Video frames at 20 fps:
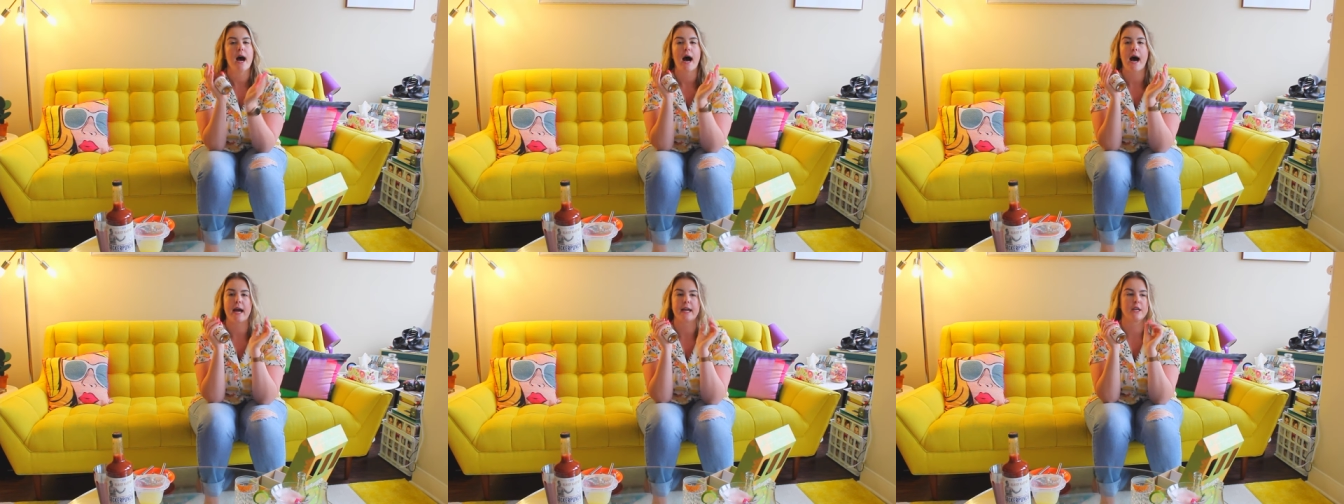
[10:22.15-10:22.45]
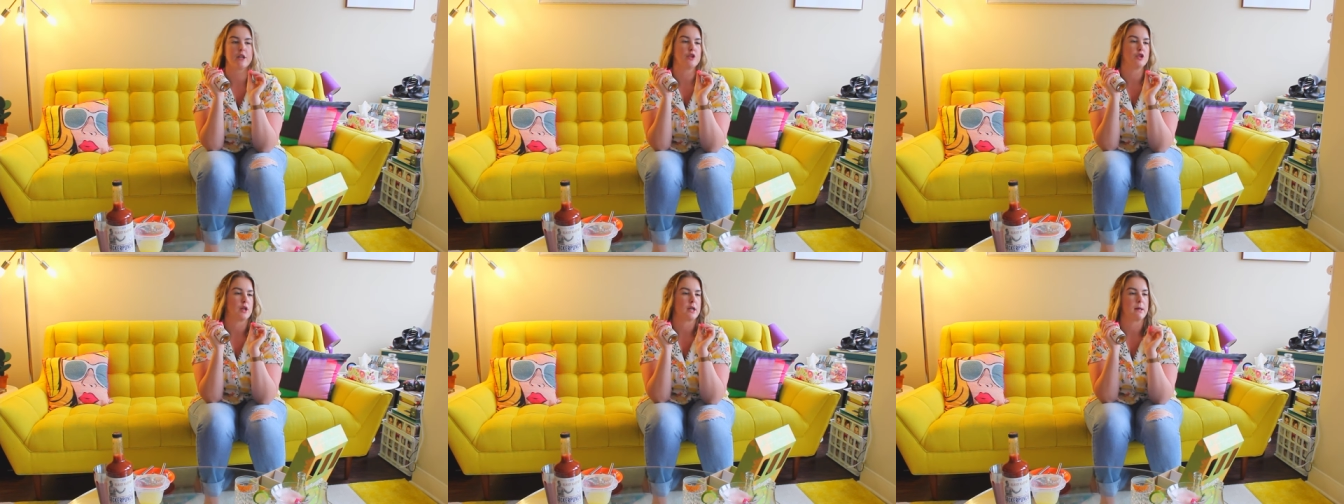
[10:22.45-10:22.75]
I
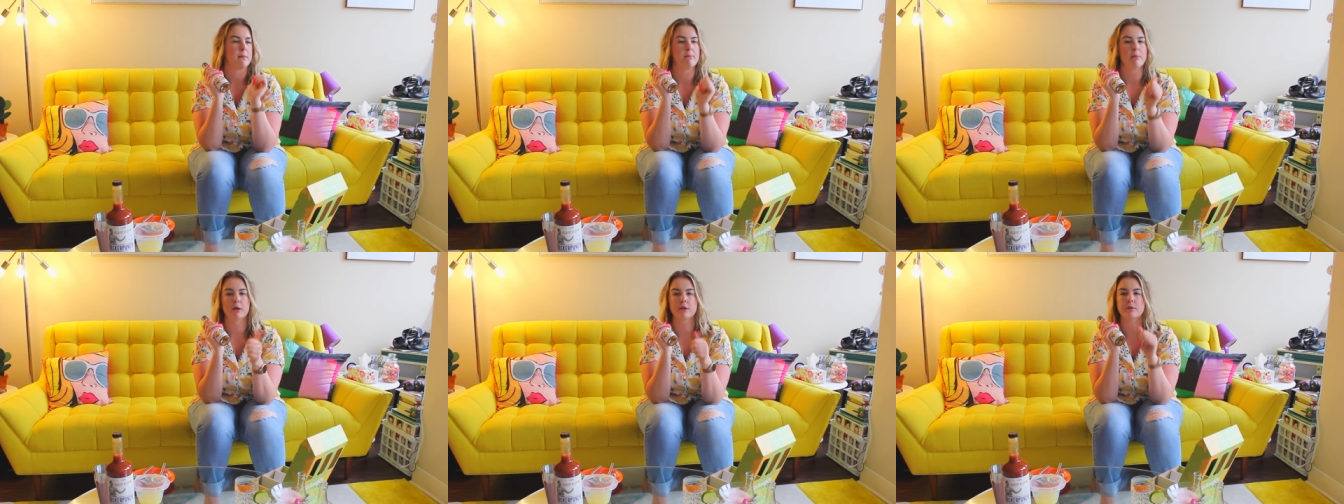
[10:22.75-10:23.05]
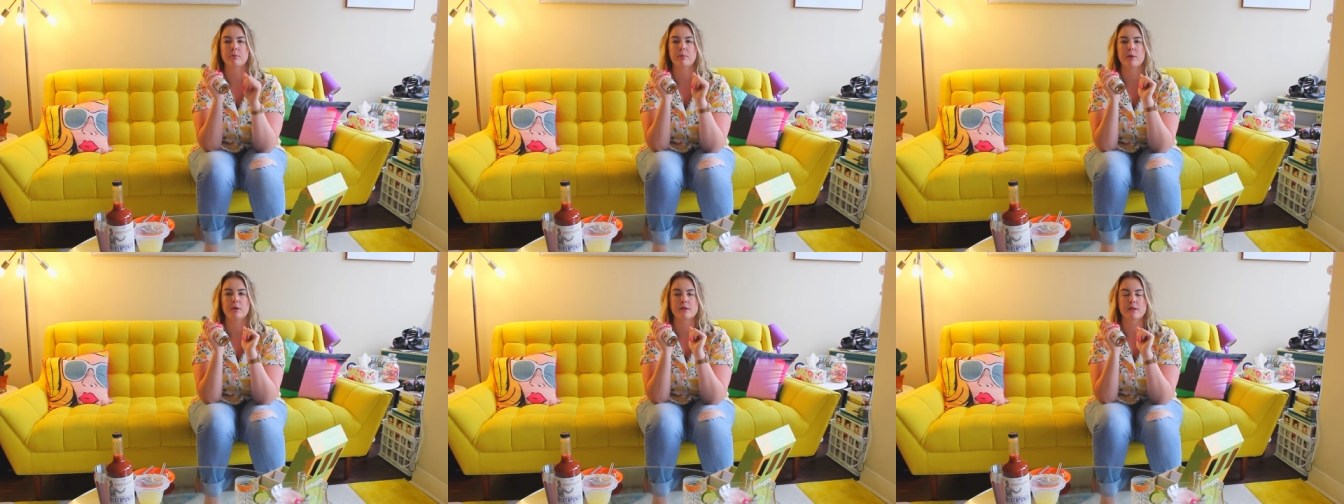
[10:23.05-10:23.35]
could drink
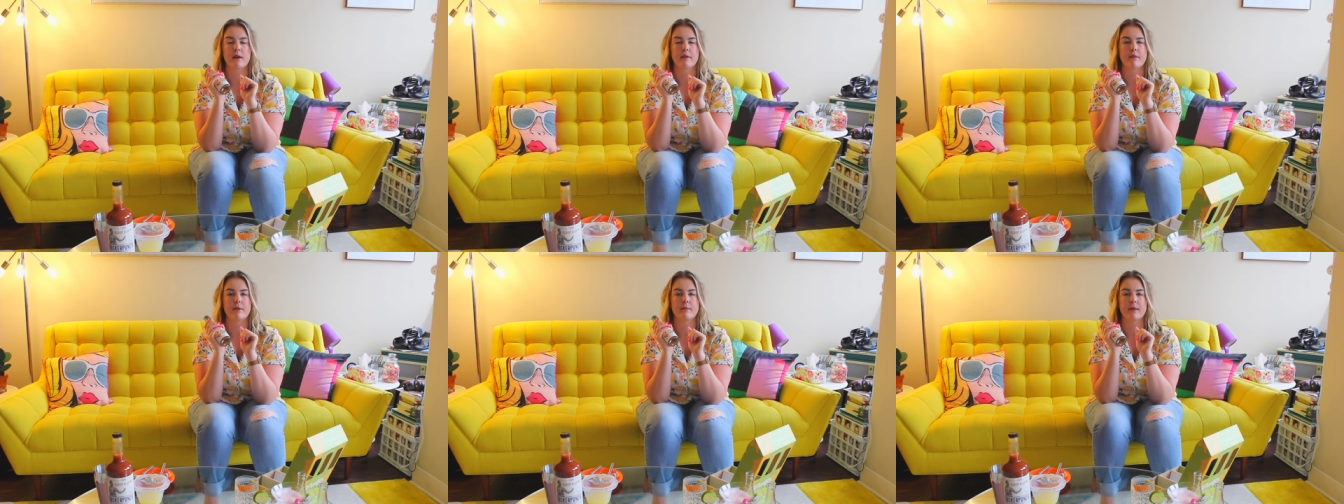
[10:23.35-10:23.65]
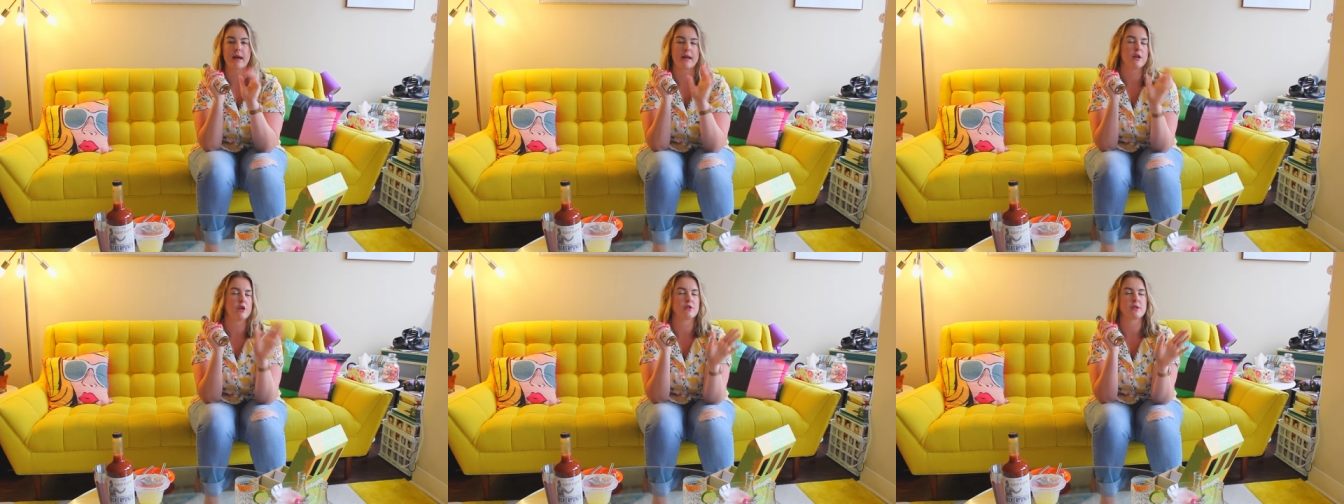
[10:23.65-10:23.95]
multiples of them.
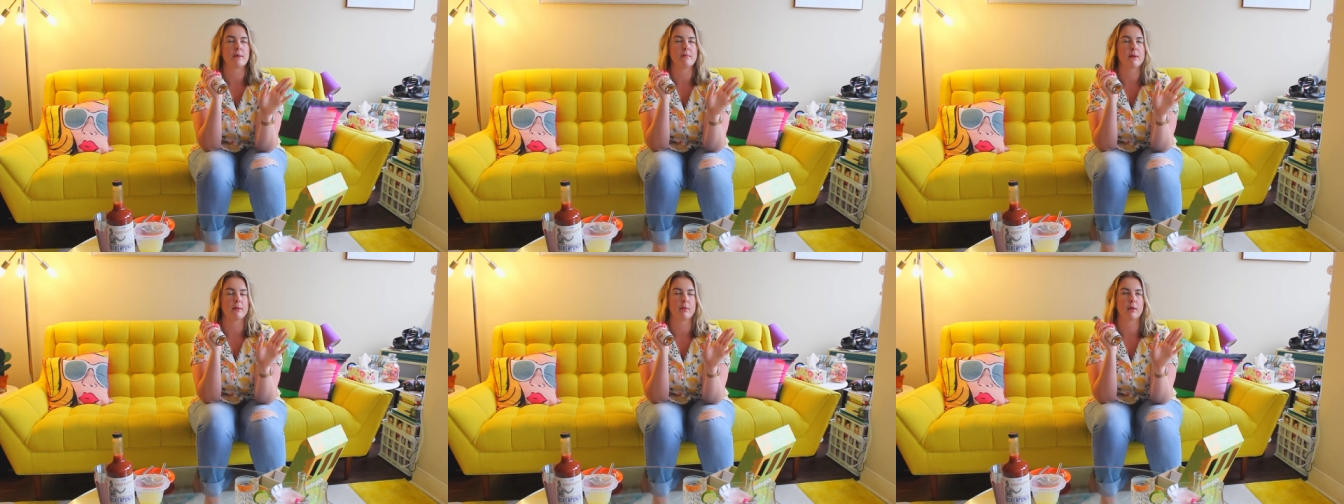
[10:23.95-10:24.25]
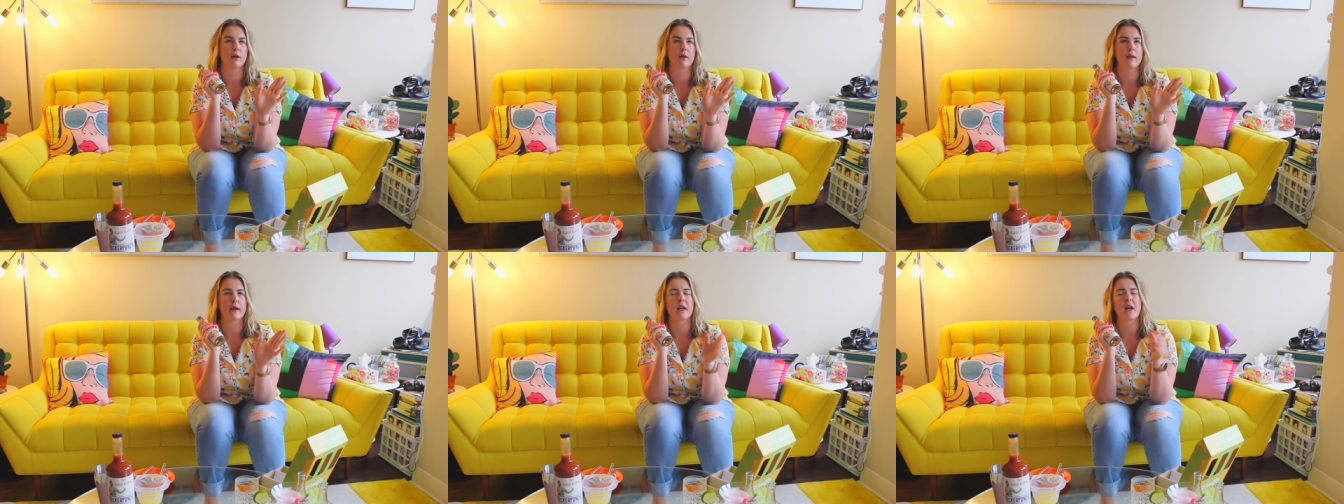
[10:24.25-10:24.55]
I know some
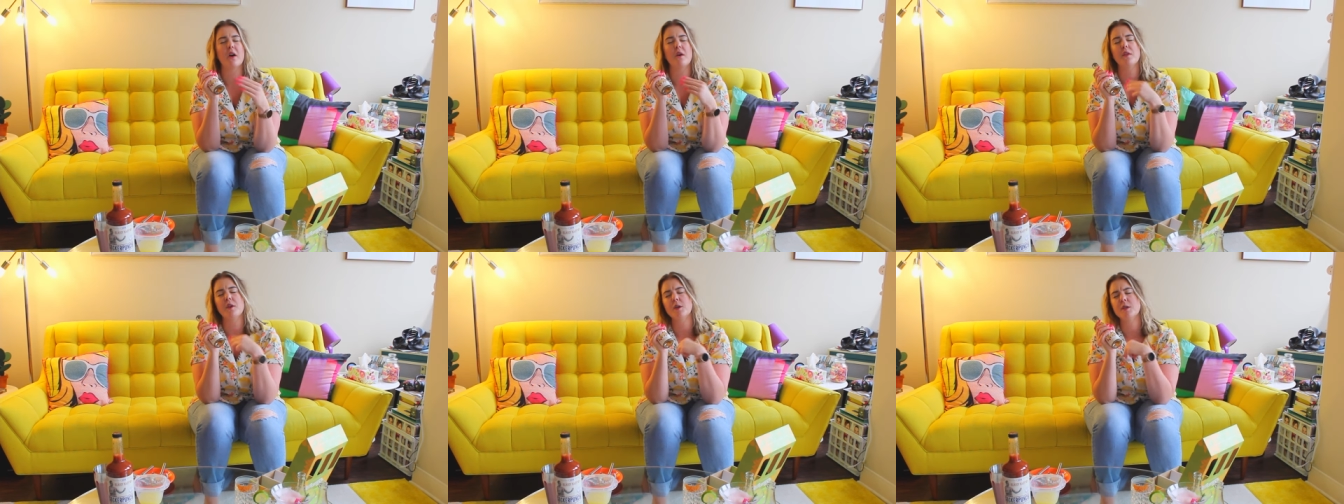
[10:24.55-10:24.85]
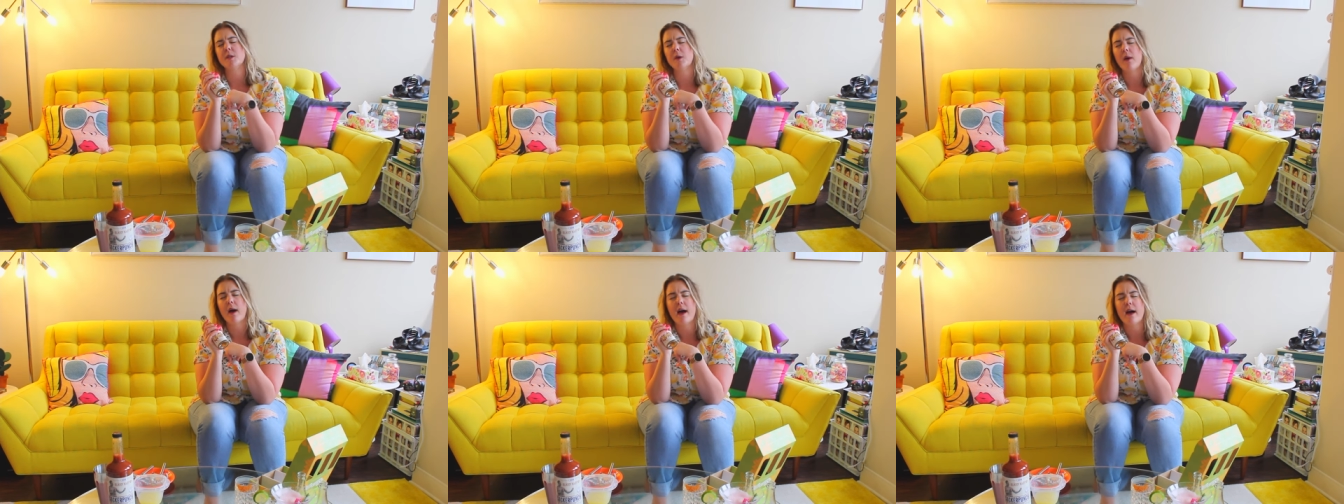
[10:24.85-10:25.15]
people are like, oh, they're
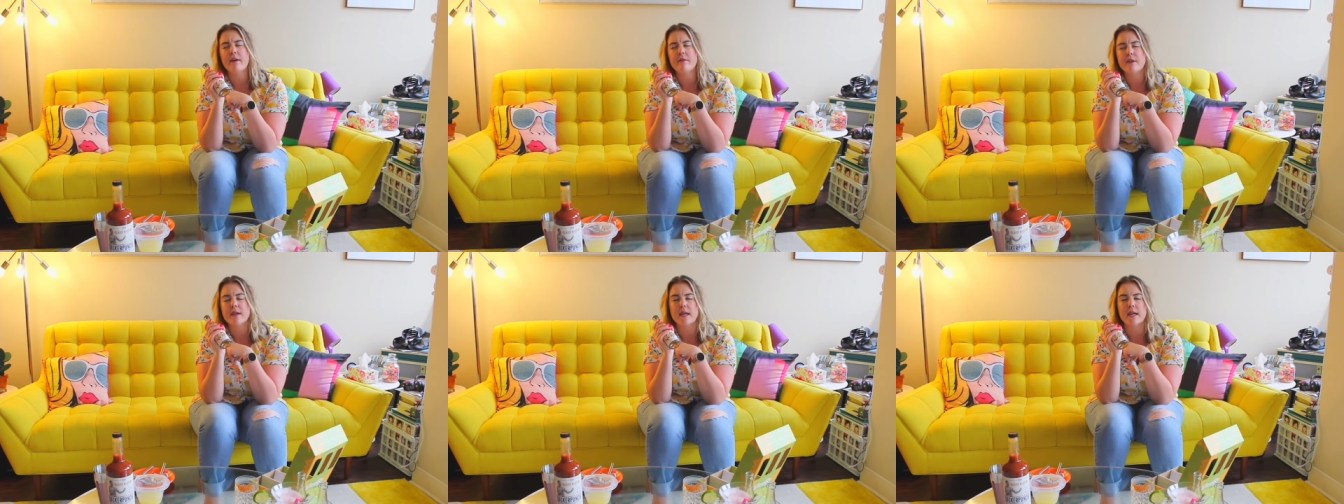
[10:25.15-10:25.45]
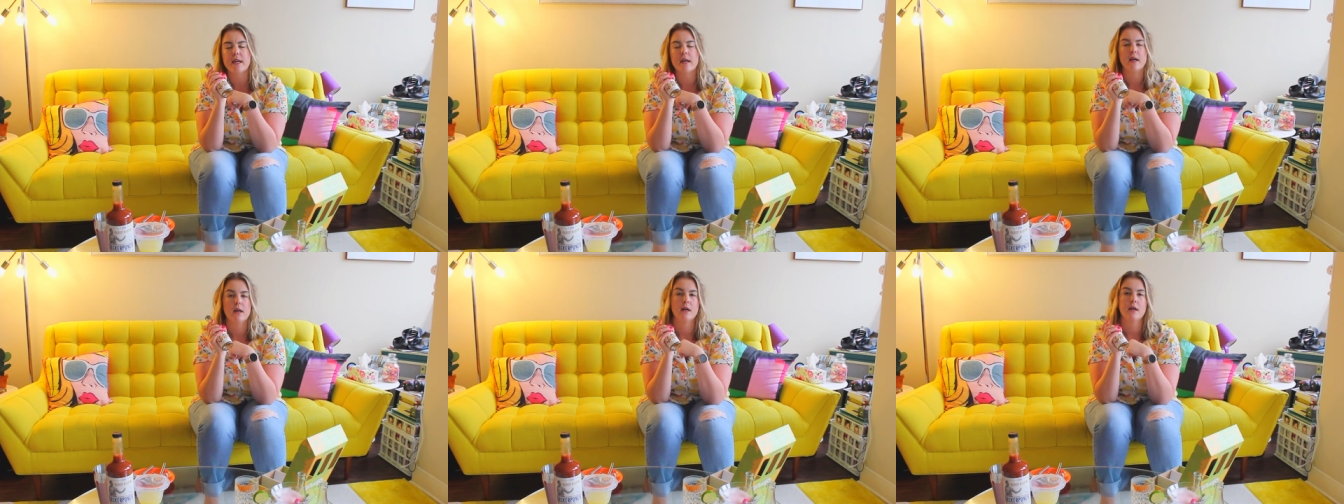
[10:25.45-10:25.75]
so
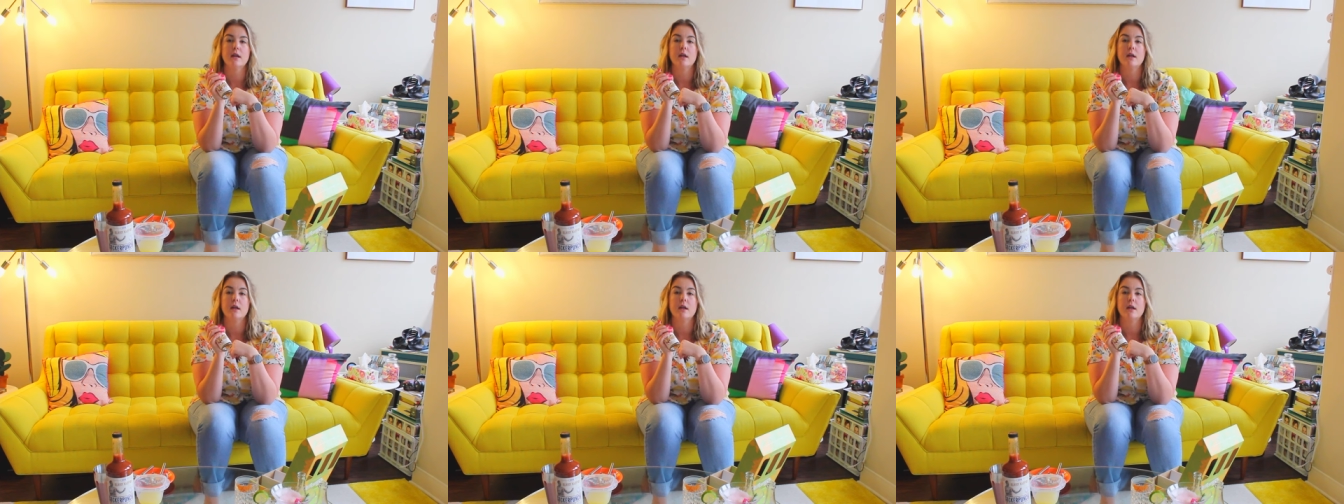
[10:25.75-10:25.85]
heavy.